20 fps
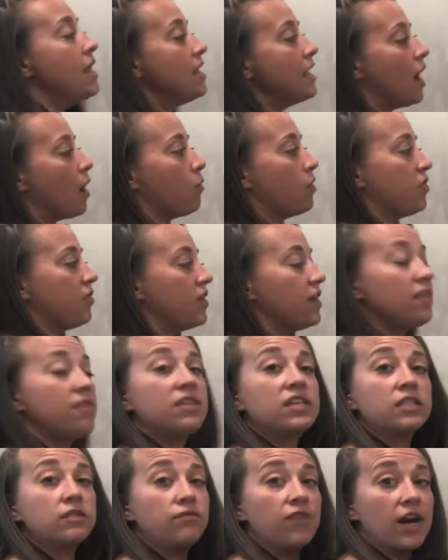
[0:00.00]
Now within
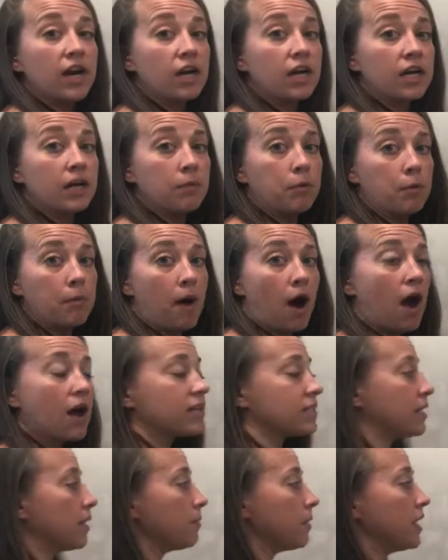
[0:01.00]
this variable
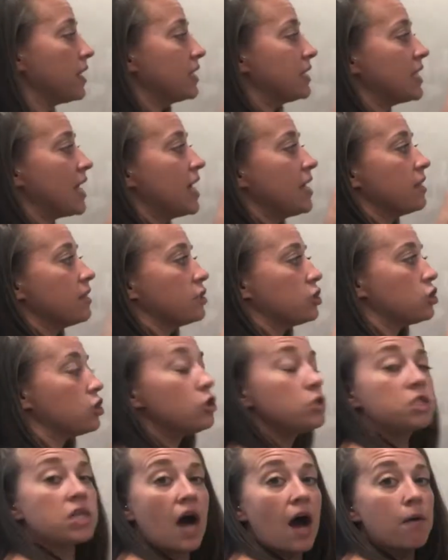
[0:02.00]
box, I'm going to take the
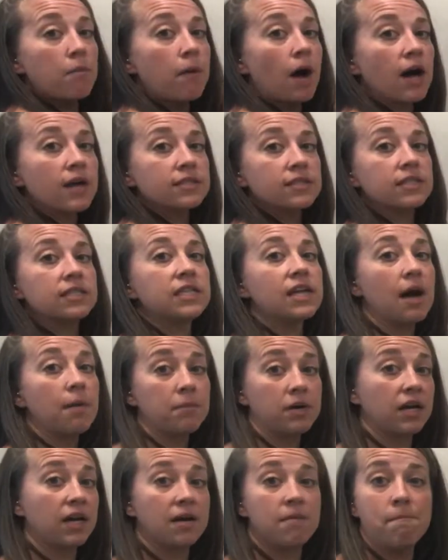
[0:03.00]
two top boxes and I'm
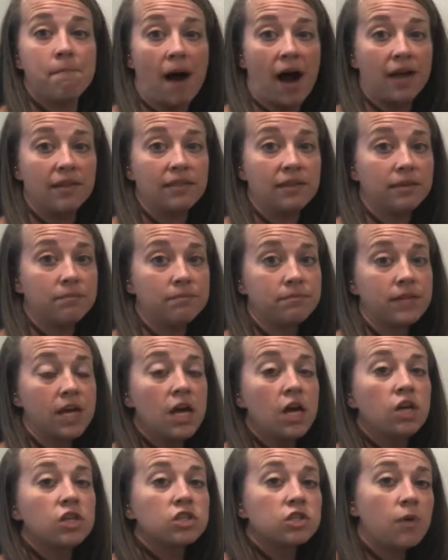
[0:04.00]
going to combine them.
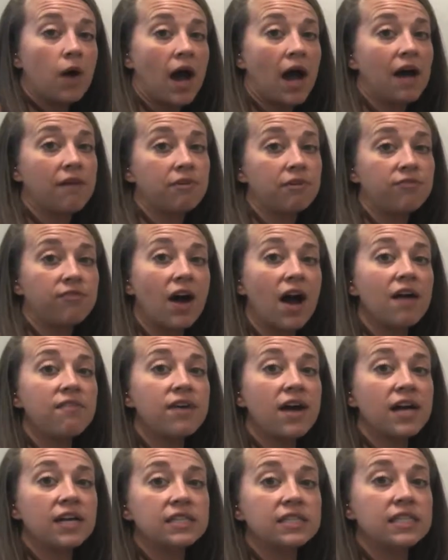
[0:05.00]
So I have a
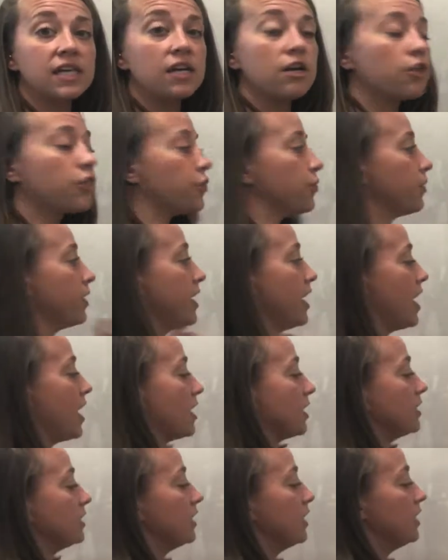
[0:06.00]
5x and a
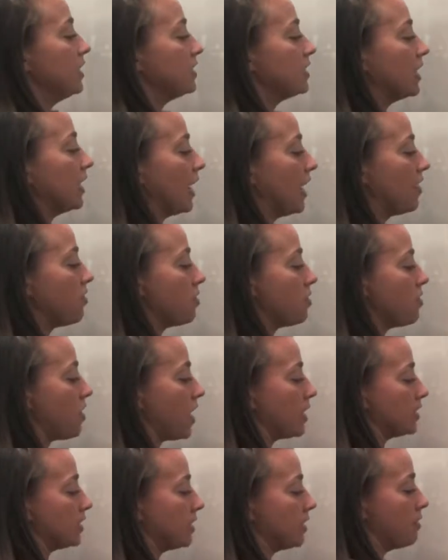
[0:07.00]
3x. Together
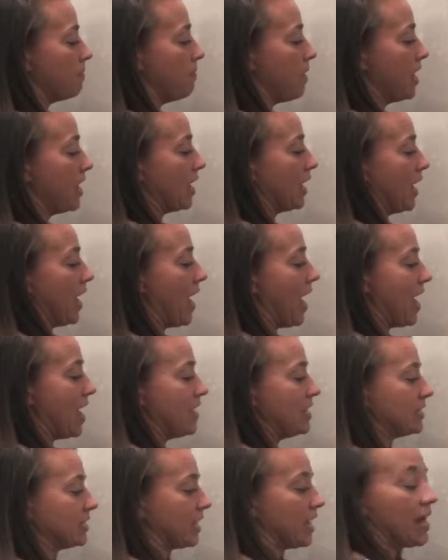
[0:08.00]
that's going to make
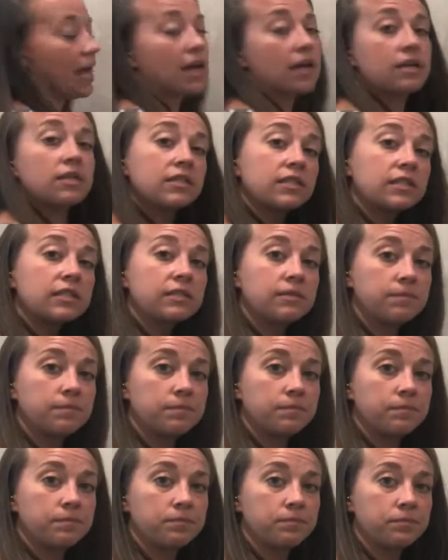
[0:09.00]
8x.
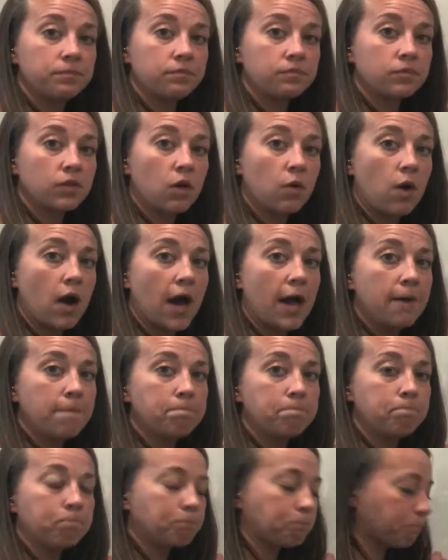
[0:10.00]
Okay?